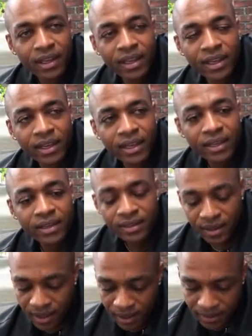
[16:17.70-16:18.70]

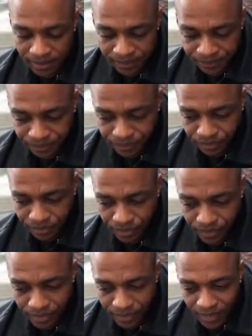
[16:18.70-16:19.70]
and
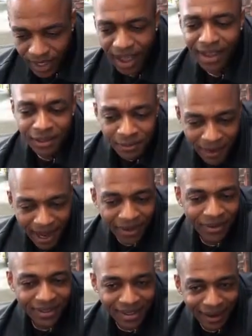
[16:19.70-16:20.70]
I look
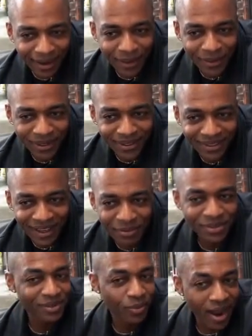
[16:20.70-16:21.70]
back on it now, and I
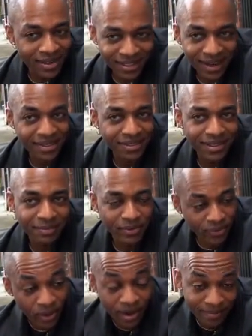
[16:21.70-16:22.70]
was just watching, actually,
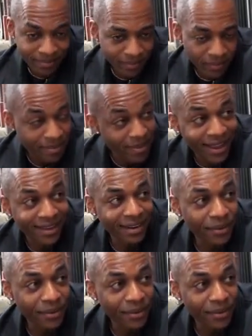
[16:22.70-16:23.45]
before we met,